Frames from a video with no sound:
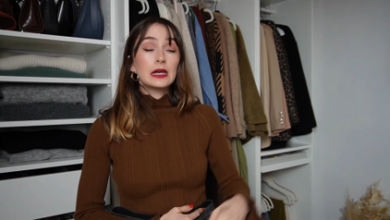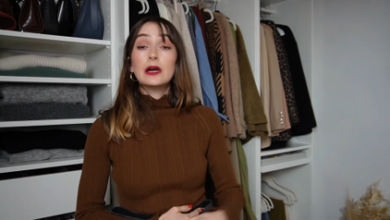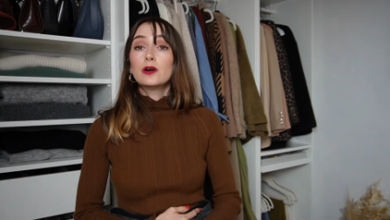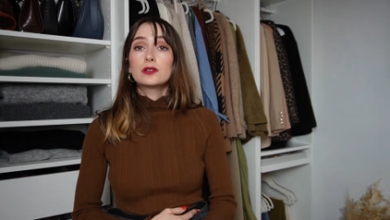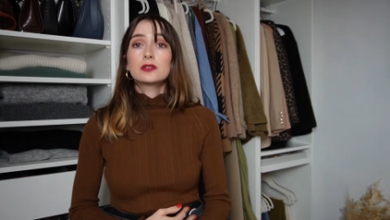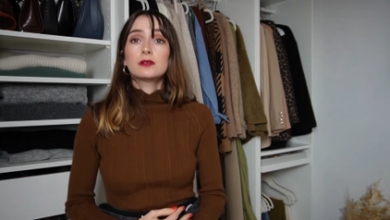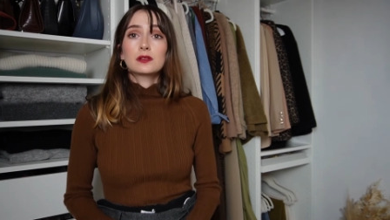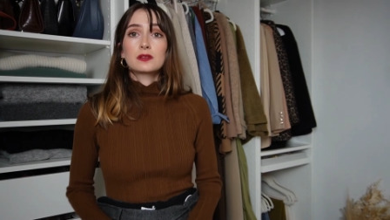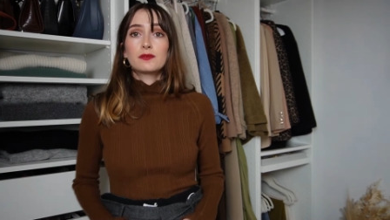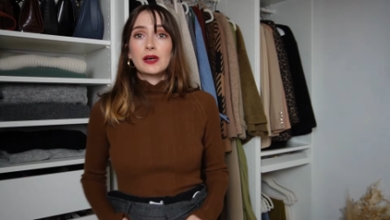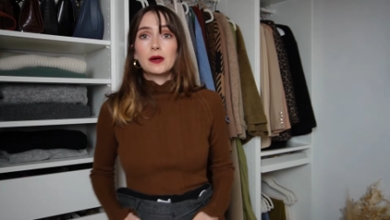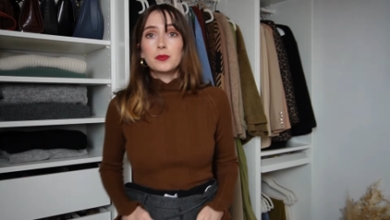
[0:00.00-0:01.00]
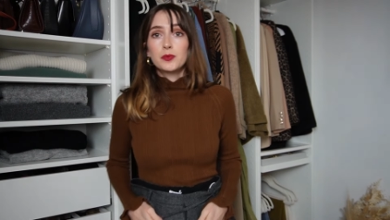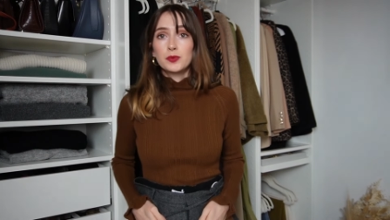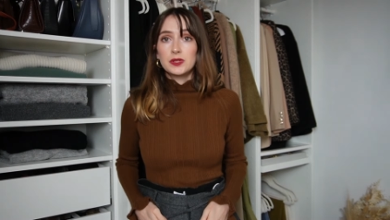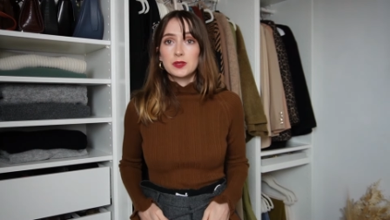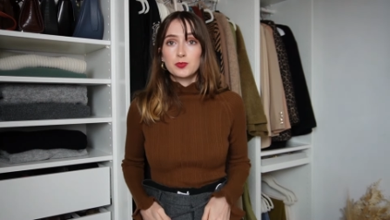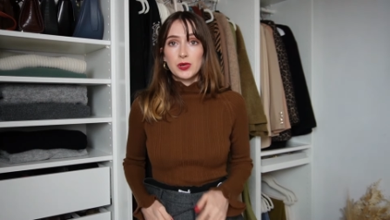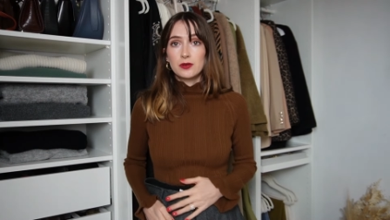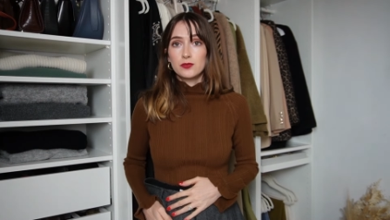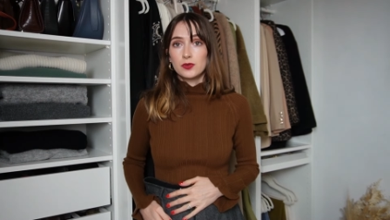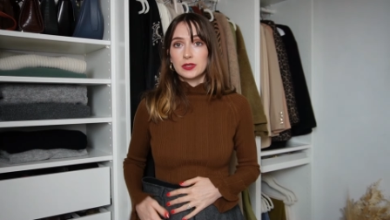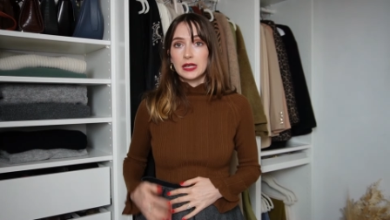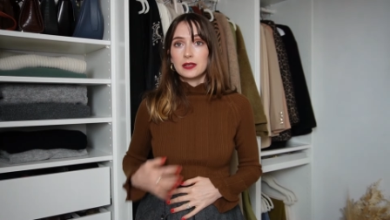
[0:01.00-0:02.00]
It also looks fab with this brown
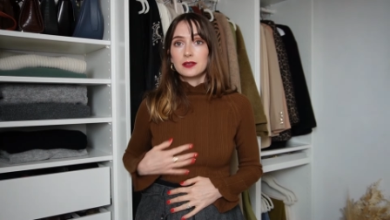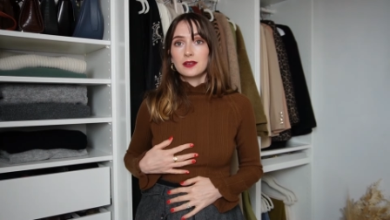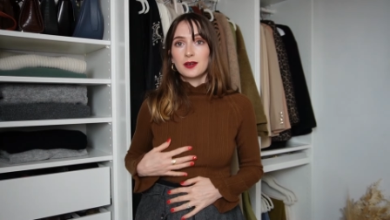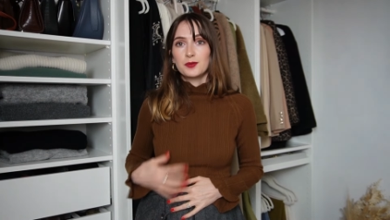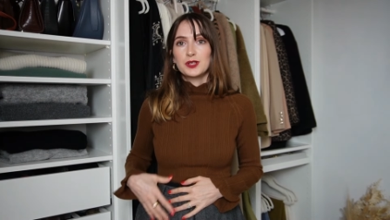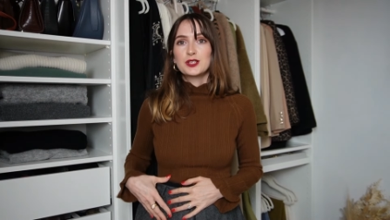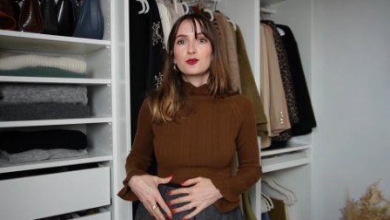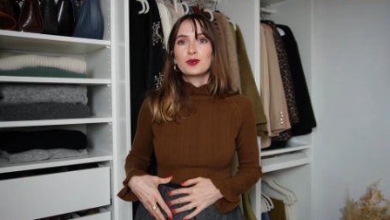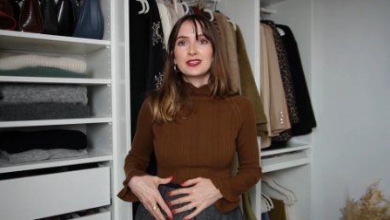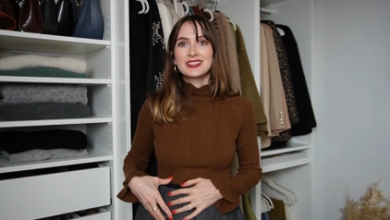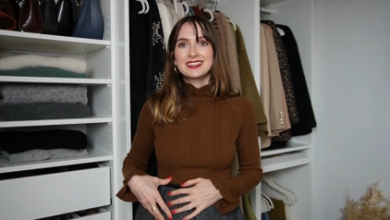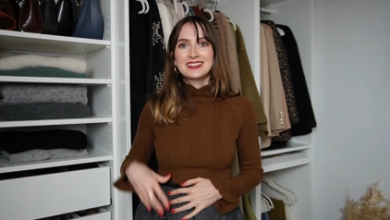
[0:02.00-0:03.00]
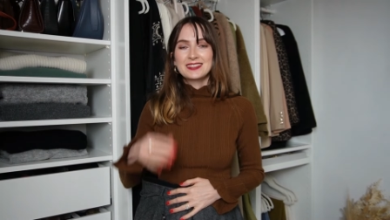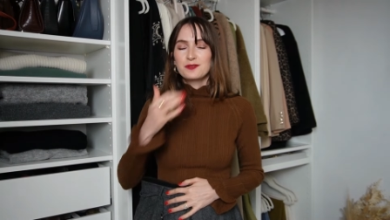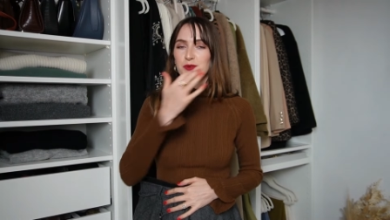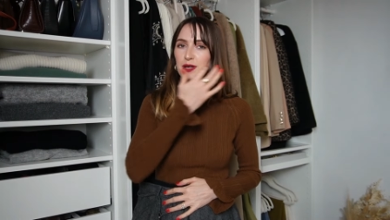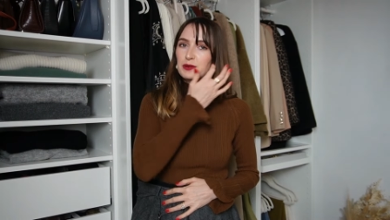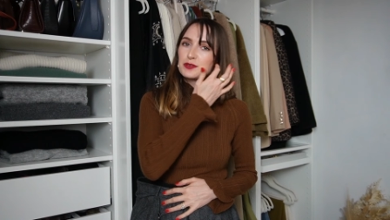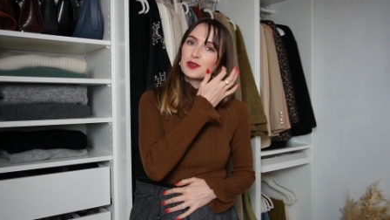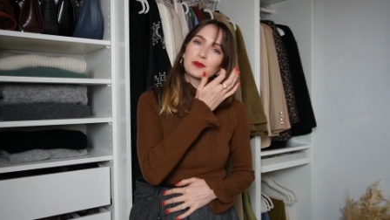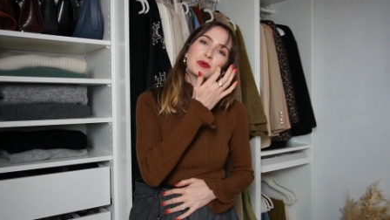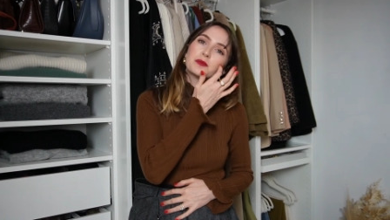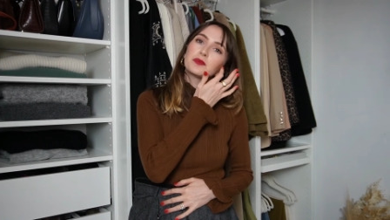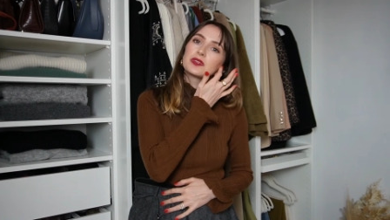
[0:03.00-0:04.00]
roll neck. I wanted to wear this when I was
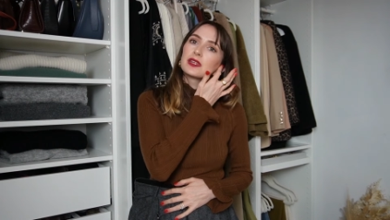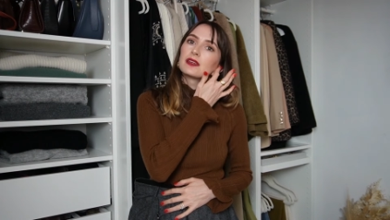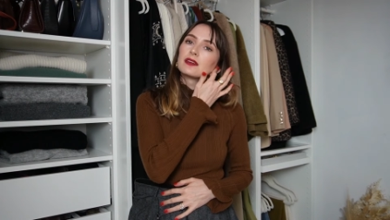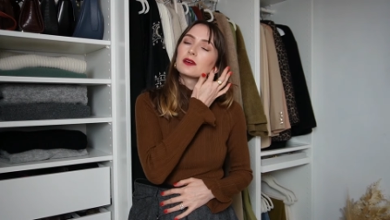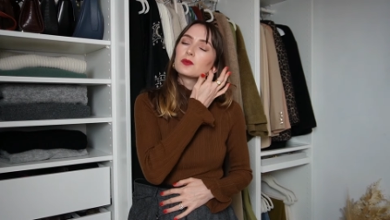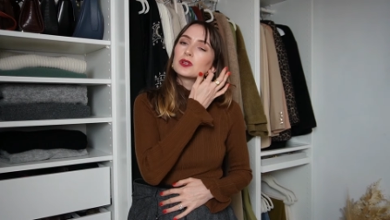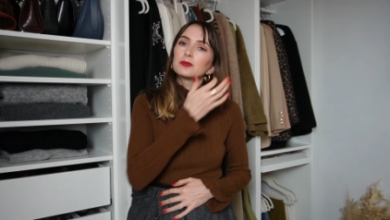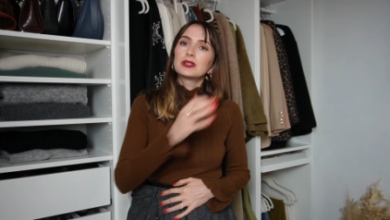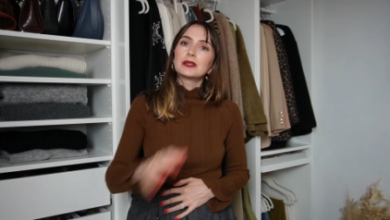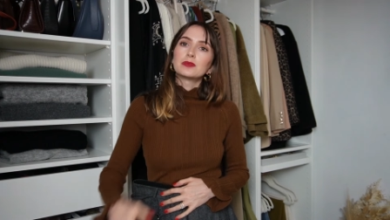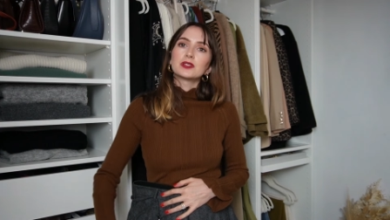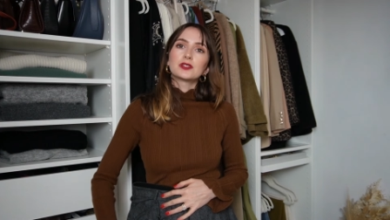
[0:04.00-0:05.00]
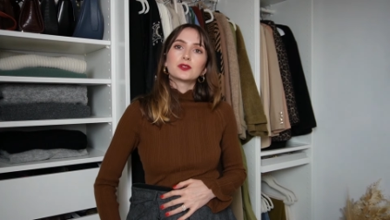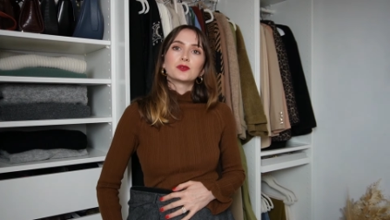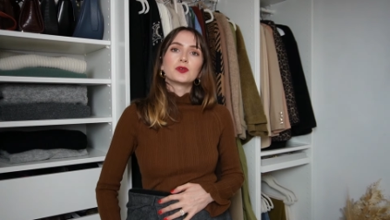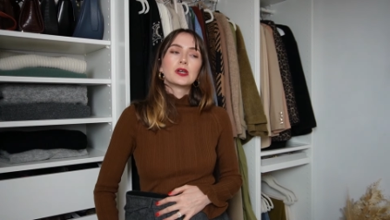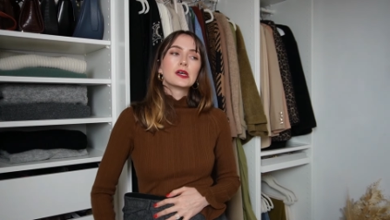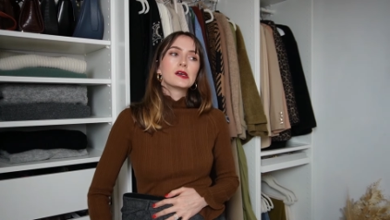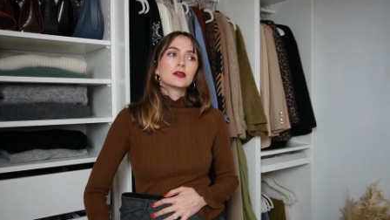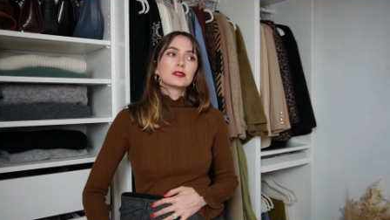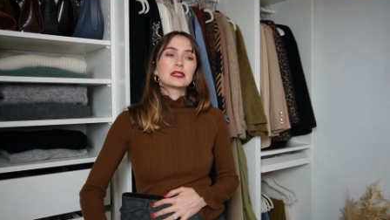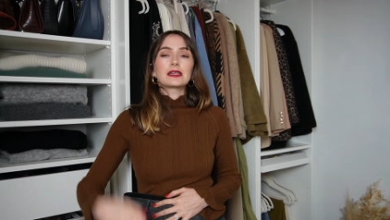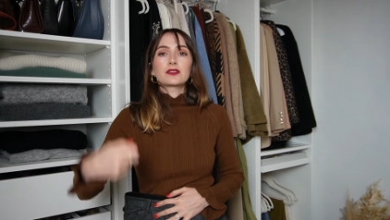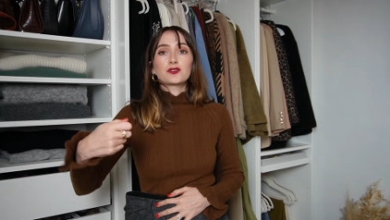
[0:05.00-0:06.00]
filming, but then I wouldn't have been able to
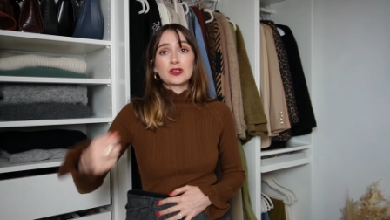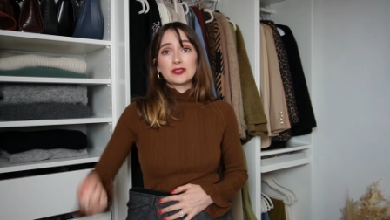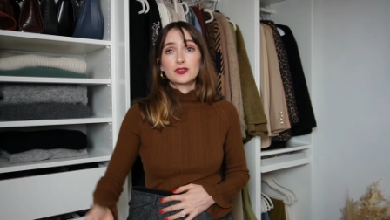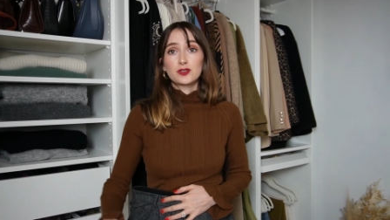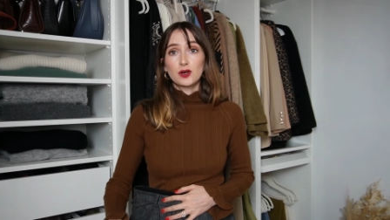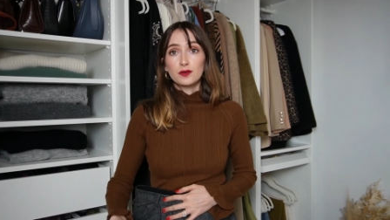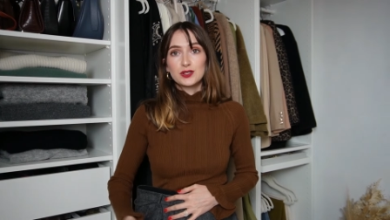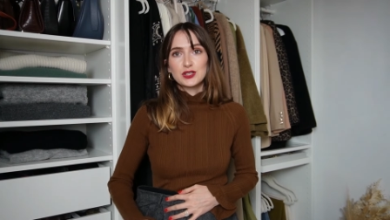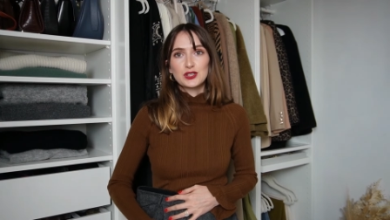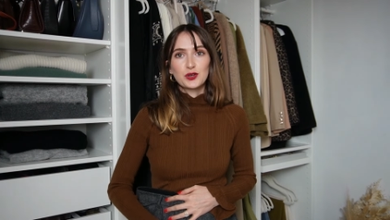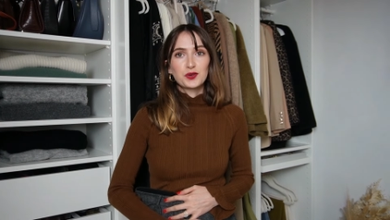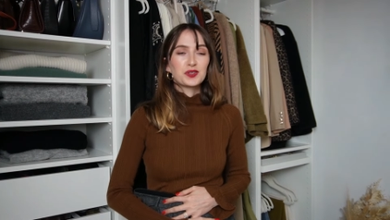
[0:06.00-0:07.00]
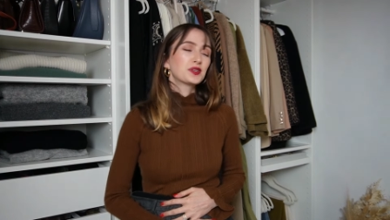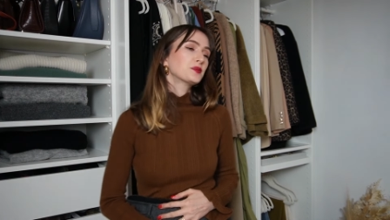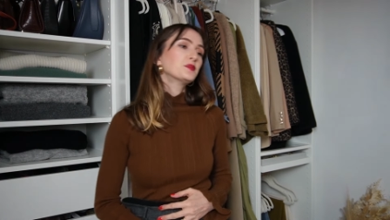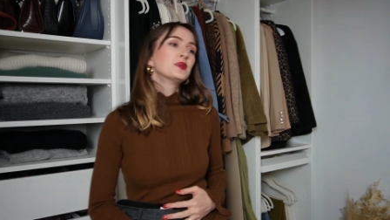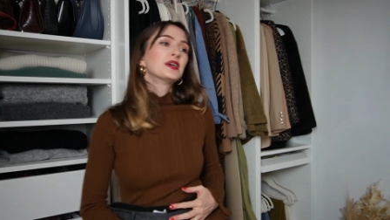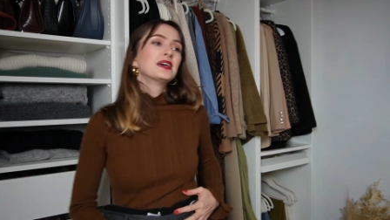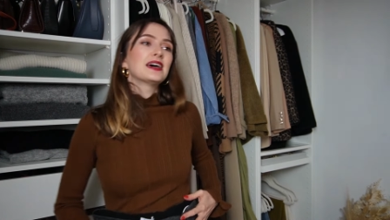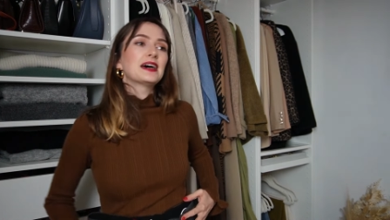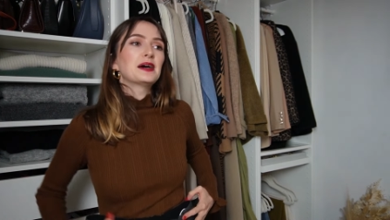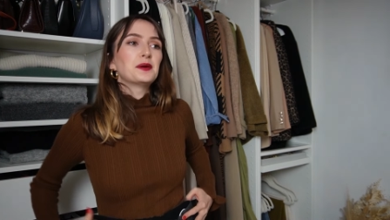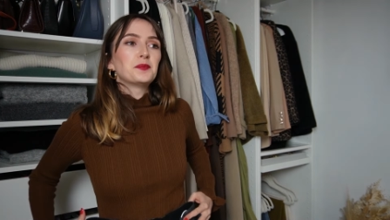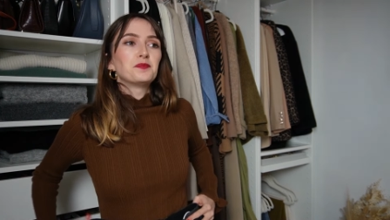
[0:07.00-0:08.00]
take the trousers off to show you
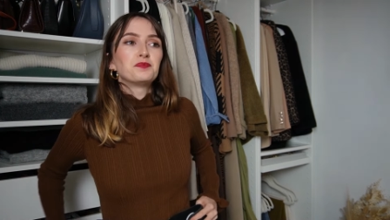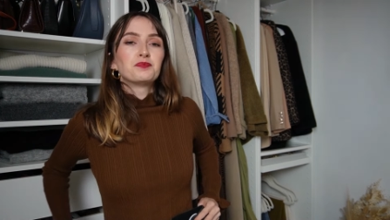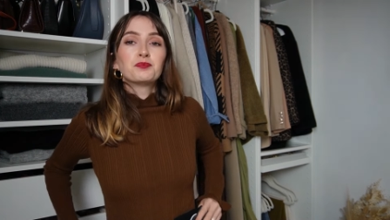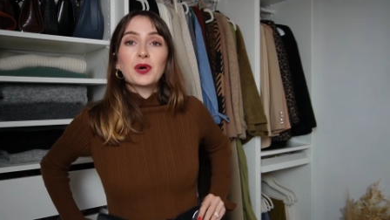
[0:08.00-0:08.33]
them.